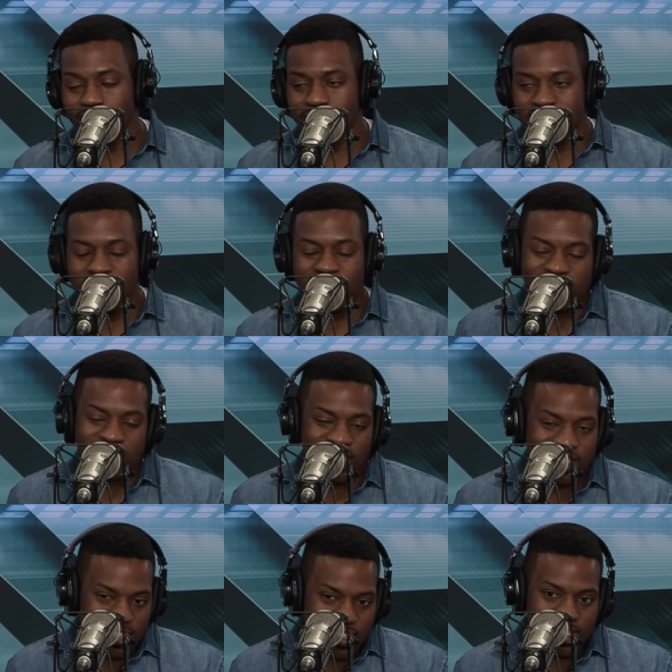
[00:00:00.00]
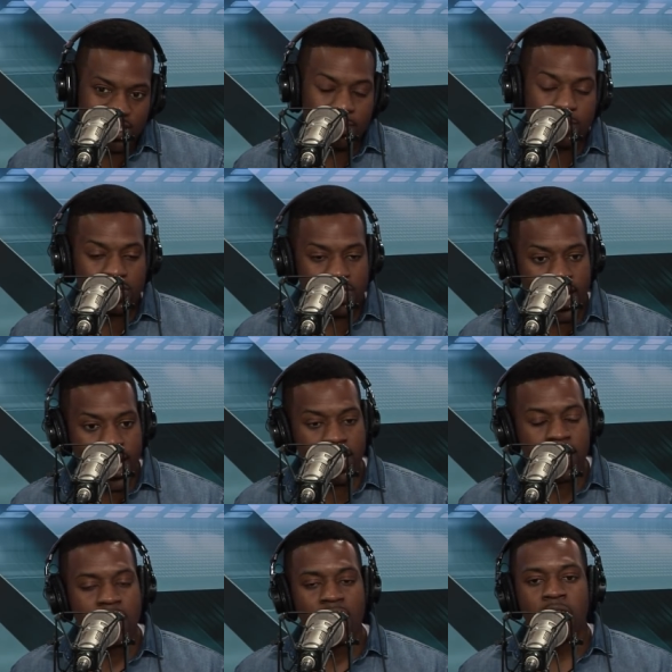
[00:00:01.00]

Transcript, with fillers: Gortat still got decent numbers, 10